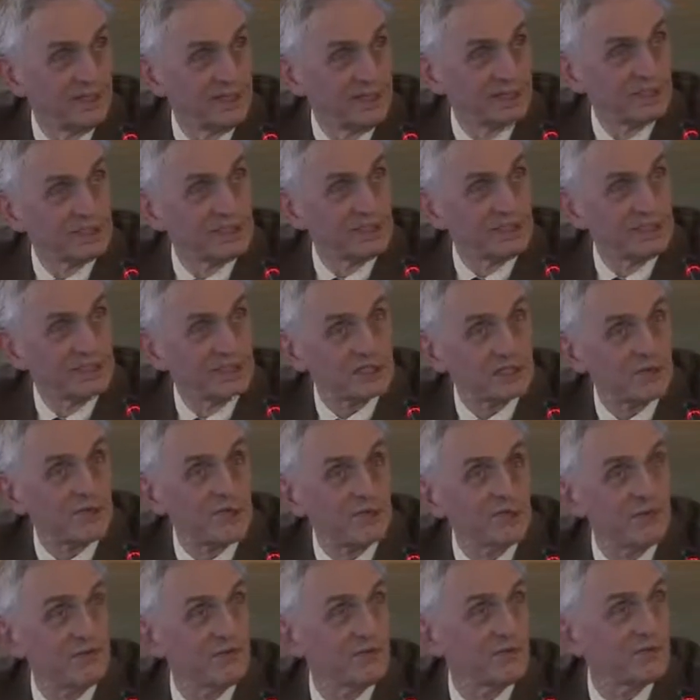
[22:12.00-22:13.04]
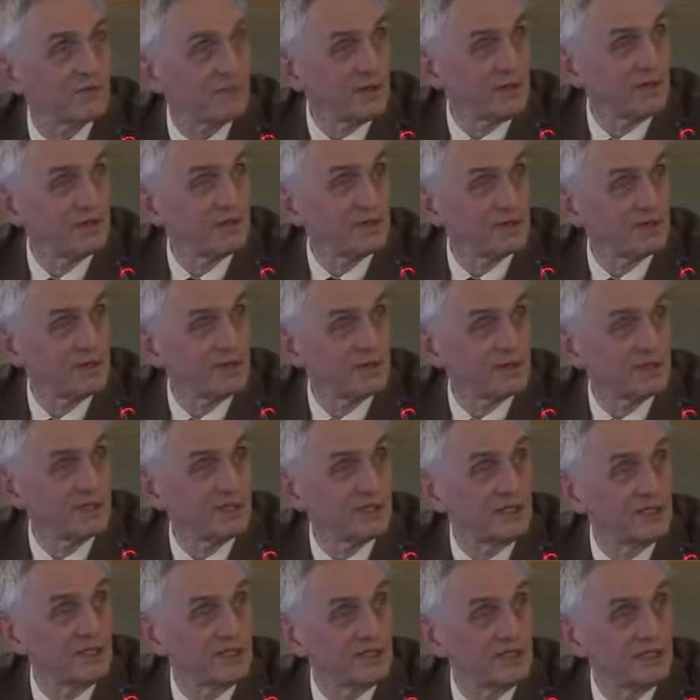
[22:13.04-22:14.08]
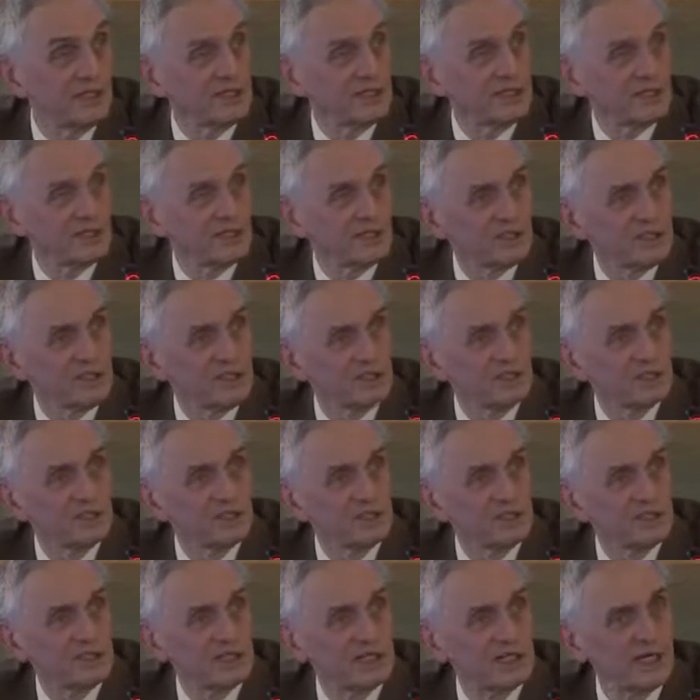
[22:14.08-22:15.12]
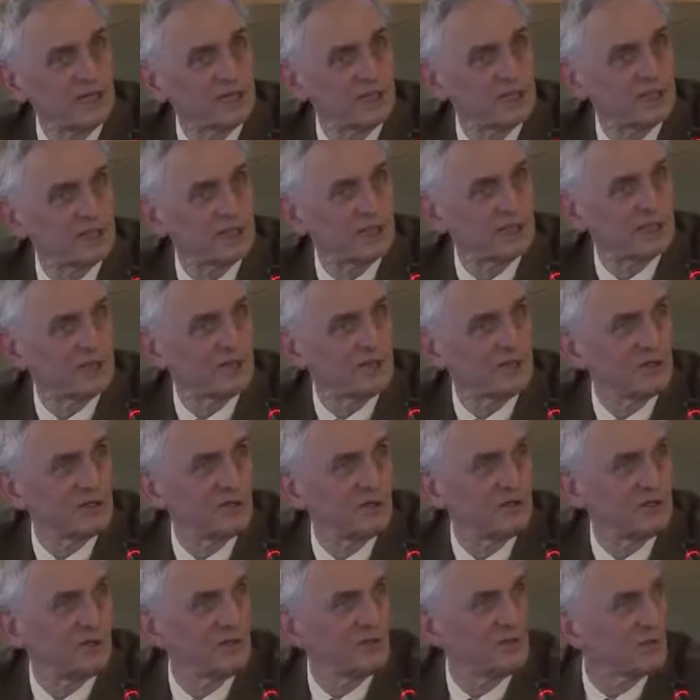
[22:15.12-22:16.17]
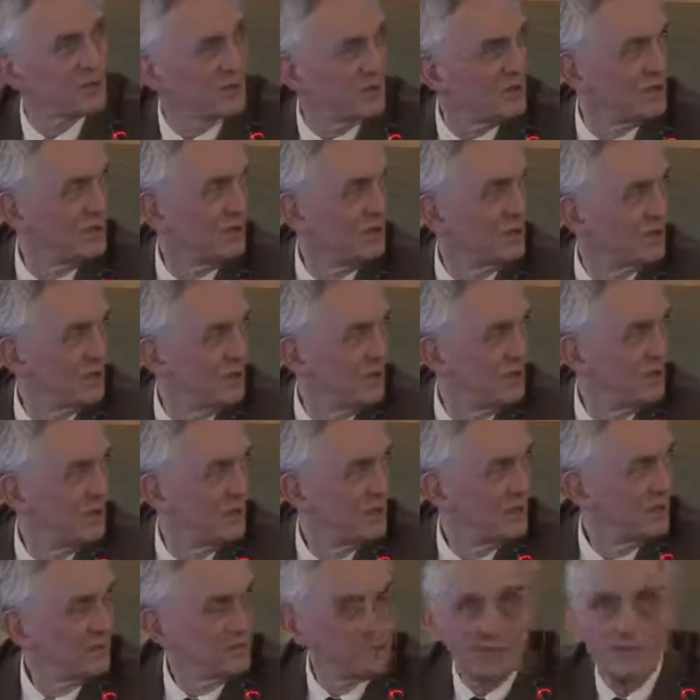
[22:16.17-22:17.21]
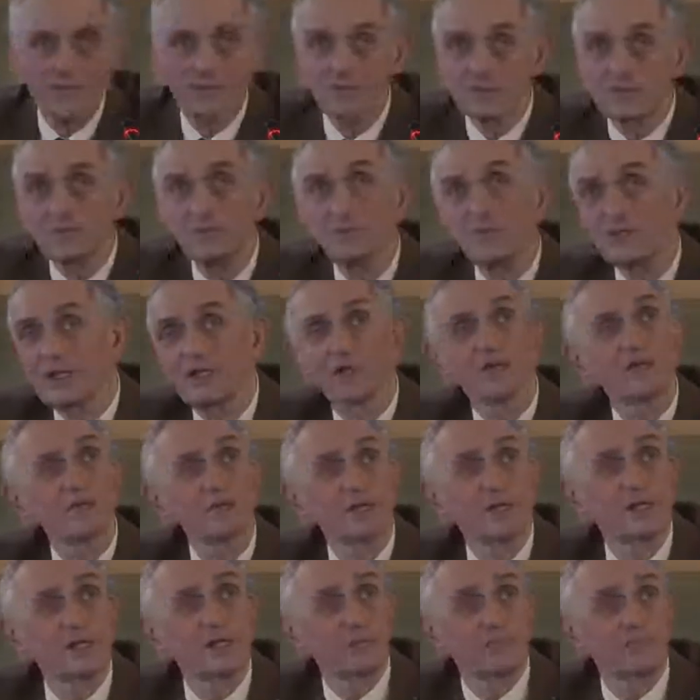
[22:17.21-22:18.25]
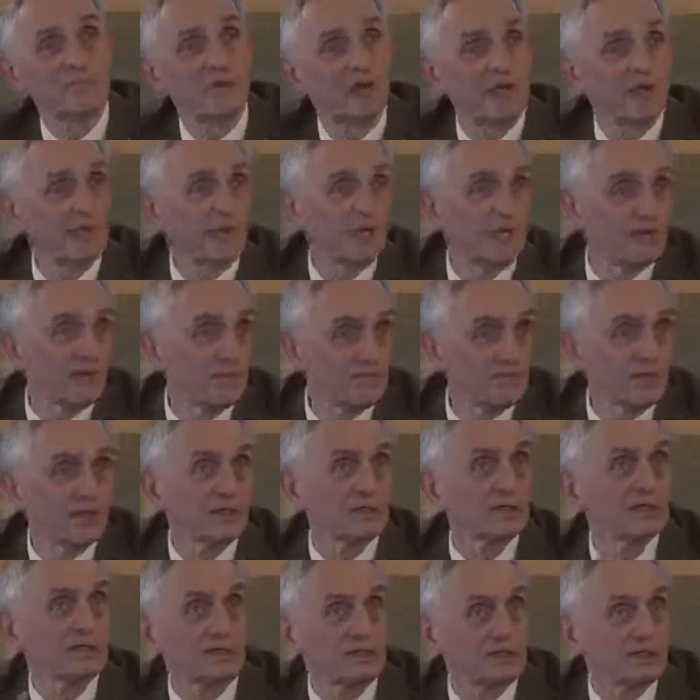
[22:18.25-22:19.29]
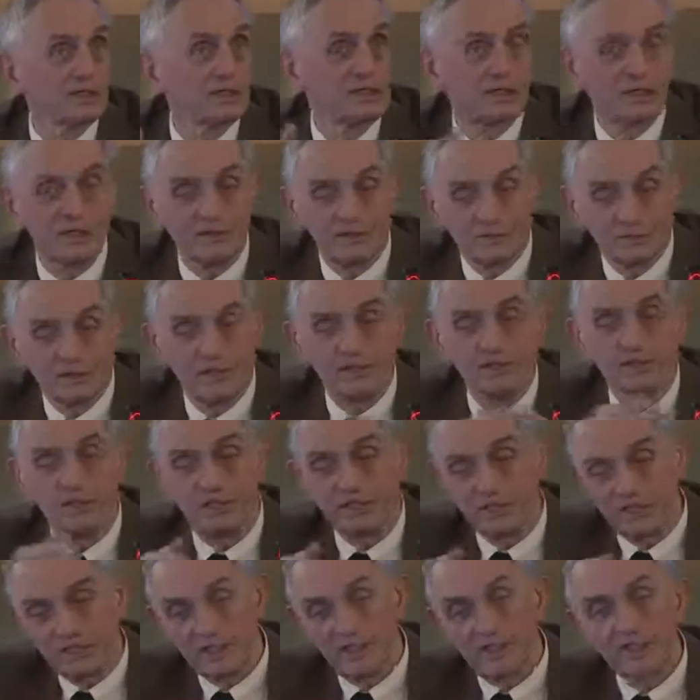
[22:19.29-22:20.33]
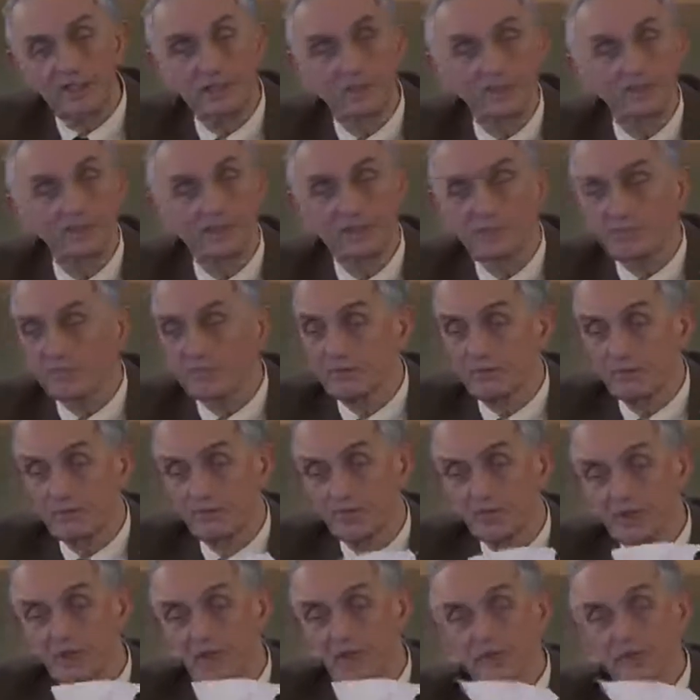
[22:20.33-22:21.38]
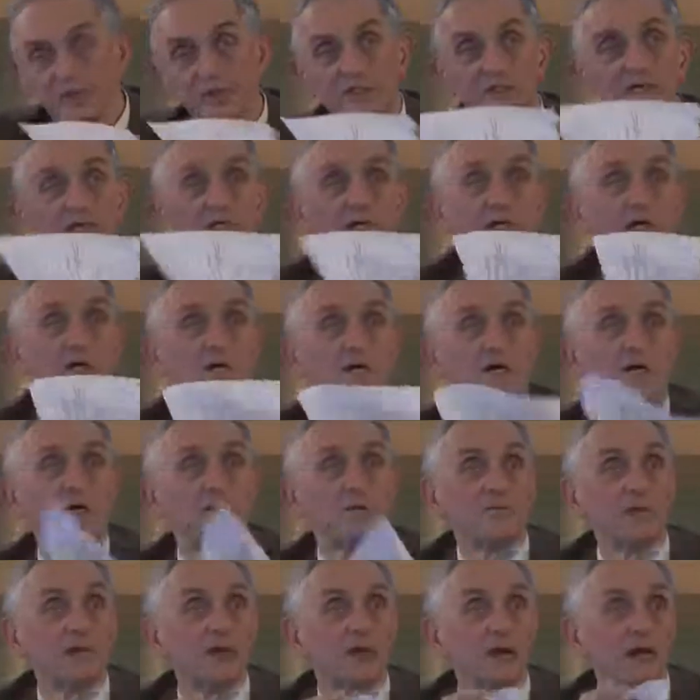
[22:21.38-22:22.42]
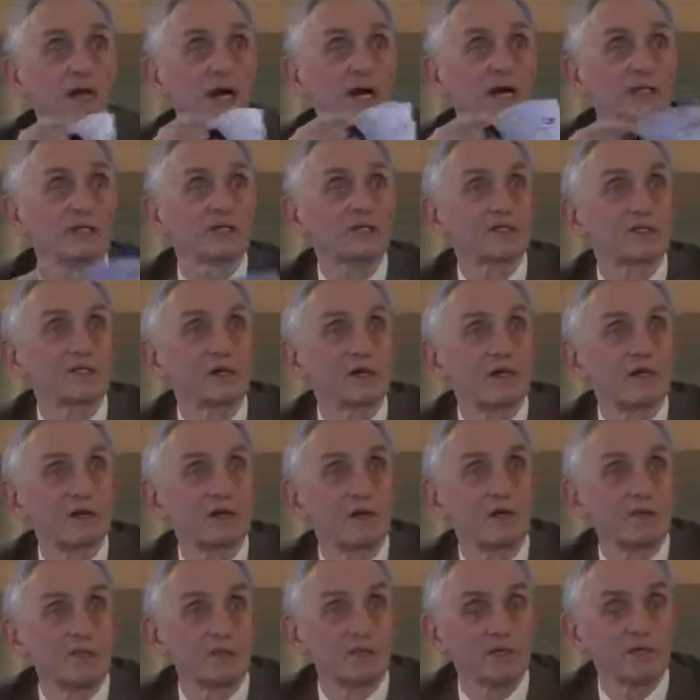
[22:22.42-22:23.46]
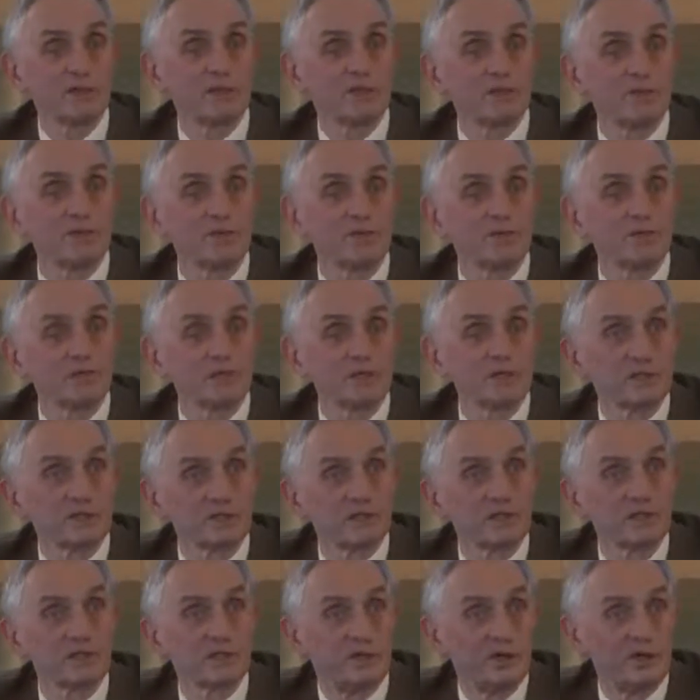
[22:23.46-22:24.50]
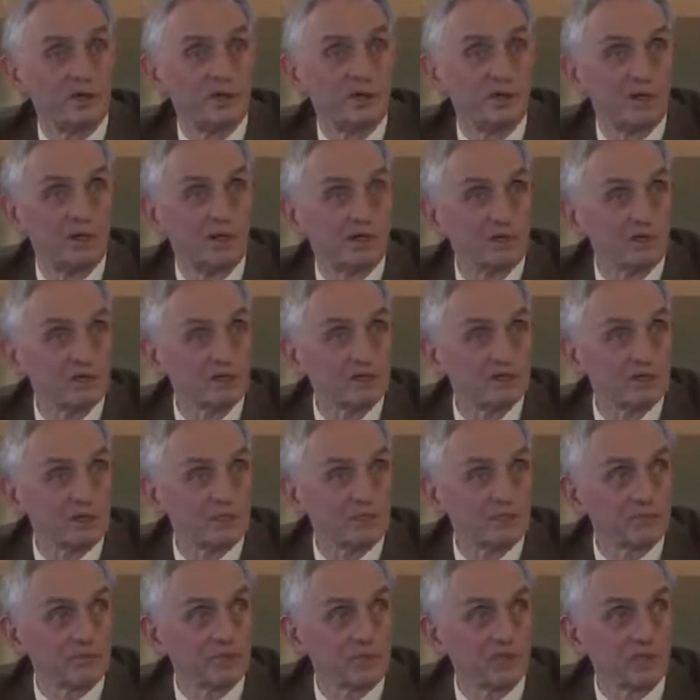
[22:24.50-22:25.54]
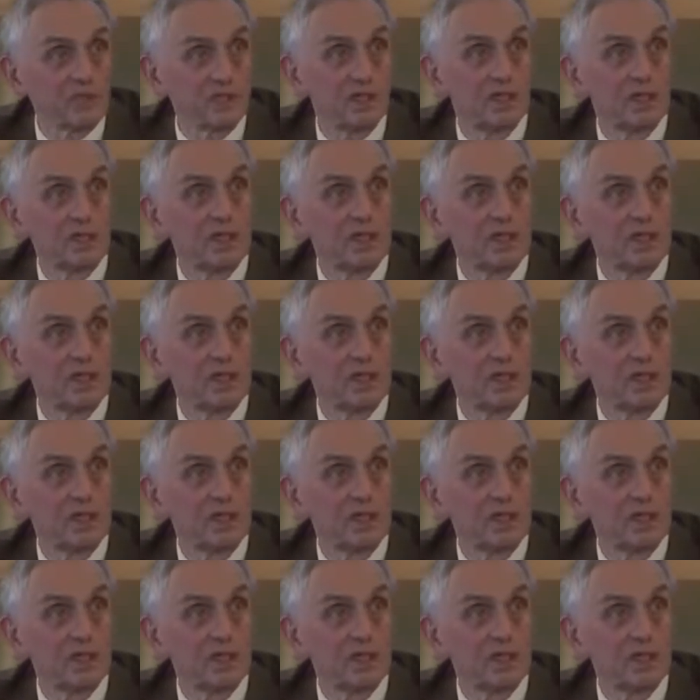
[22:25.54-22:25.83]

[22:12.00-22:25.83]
as he's going for votes, he's saying the Eurosceptics aren't all wrong, but he doesn't want to create a panic amongst the City of London and other people, saying, well, actually, I'll be for withdrawal or something.